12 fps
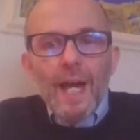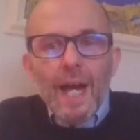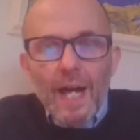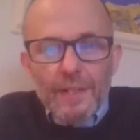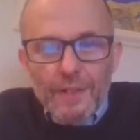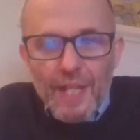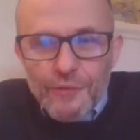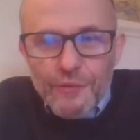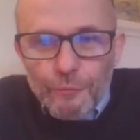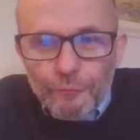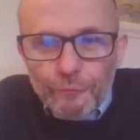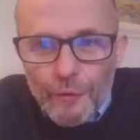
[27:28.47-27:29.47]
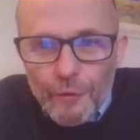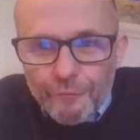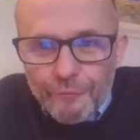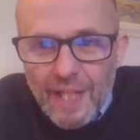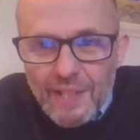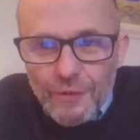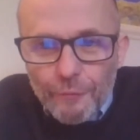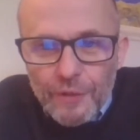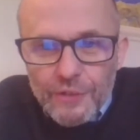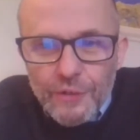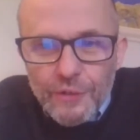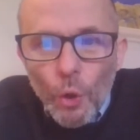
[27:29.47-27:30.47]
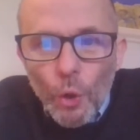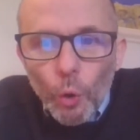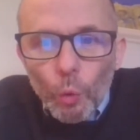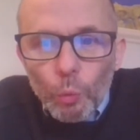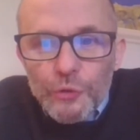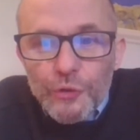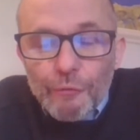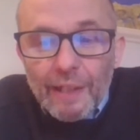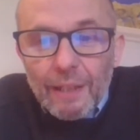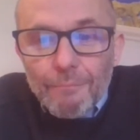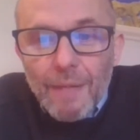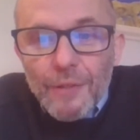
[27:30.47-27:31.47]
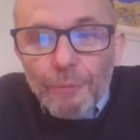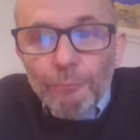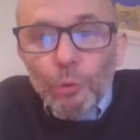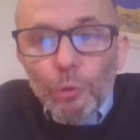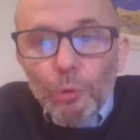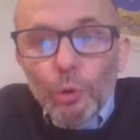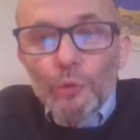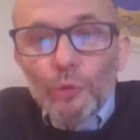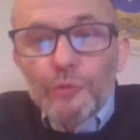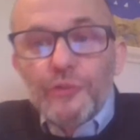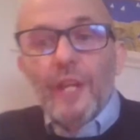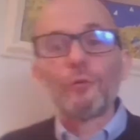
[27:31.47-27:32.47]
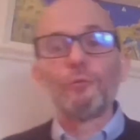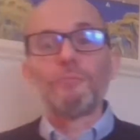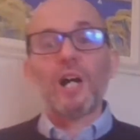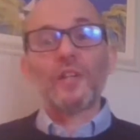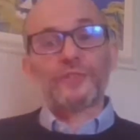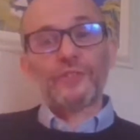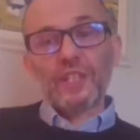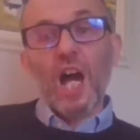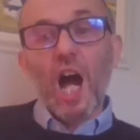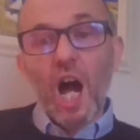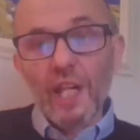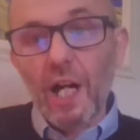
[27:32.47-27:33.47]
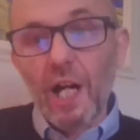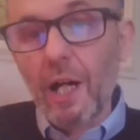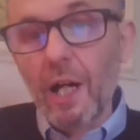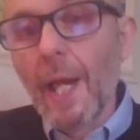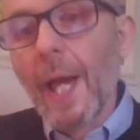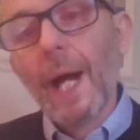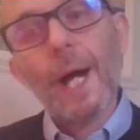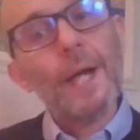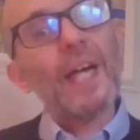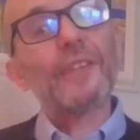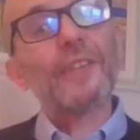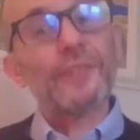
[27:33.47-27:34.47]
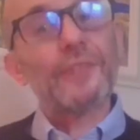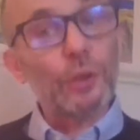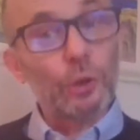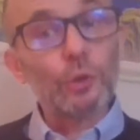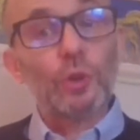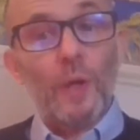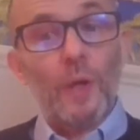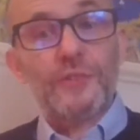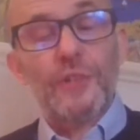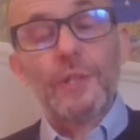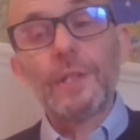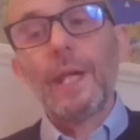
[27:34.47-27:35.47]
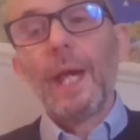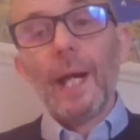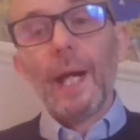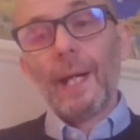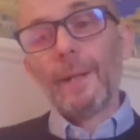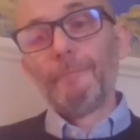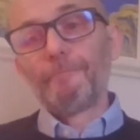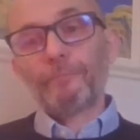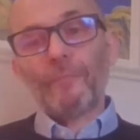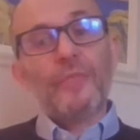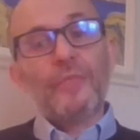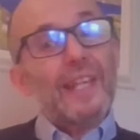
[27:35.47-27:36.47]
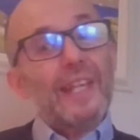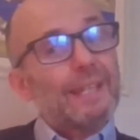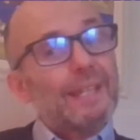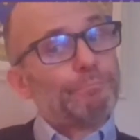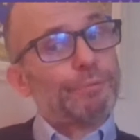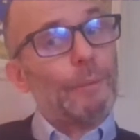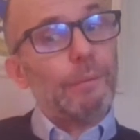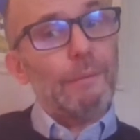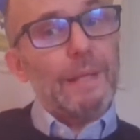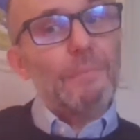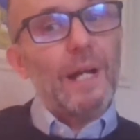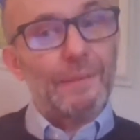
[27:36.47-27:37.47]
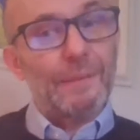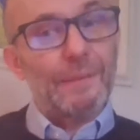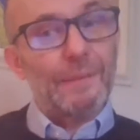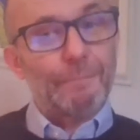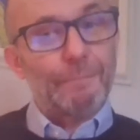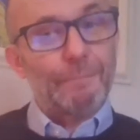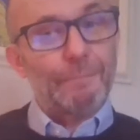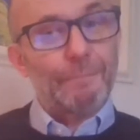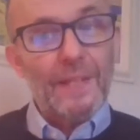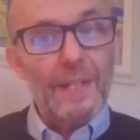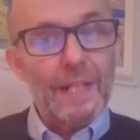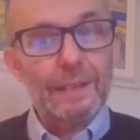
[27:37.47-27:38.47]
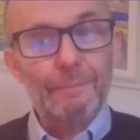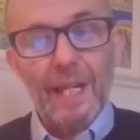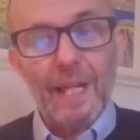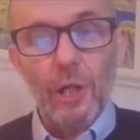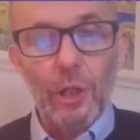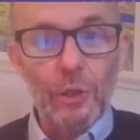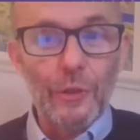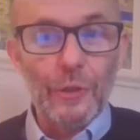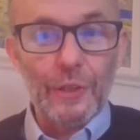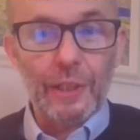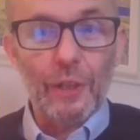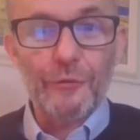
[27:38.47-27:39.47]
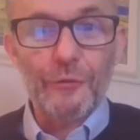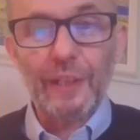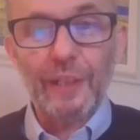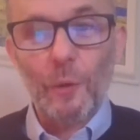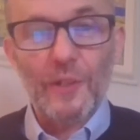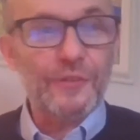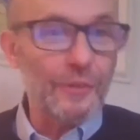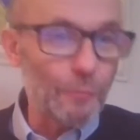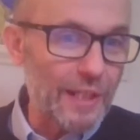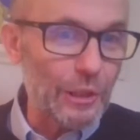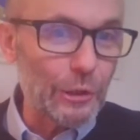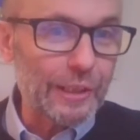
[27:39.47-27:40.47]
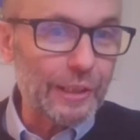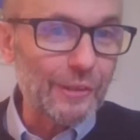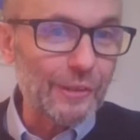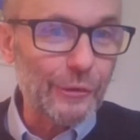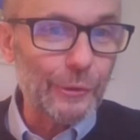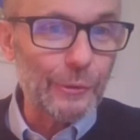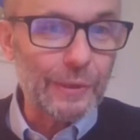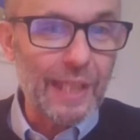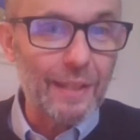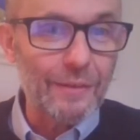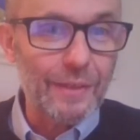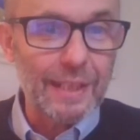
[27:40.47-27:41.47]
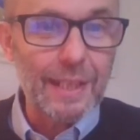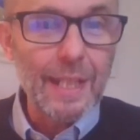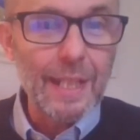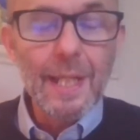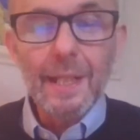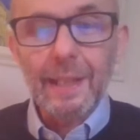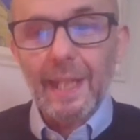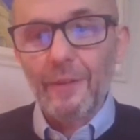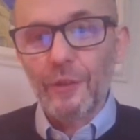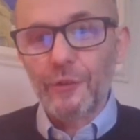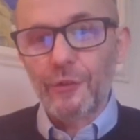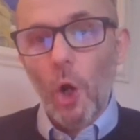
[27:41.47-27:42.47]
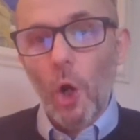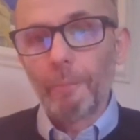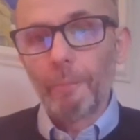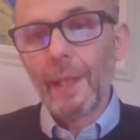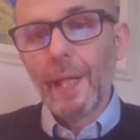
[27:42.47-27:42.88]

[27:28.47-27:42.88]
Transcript: at a national foreign affairs office, or would you recommend a more general master's in IR? That's a good question. I think it probably might depend a little bit on the country in question where you're looking to get the job.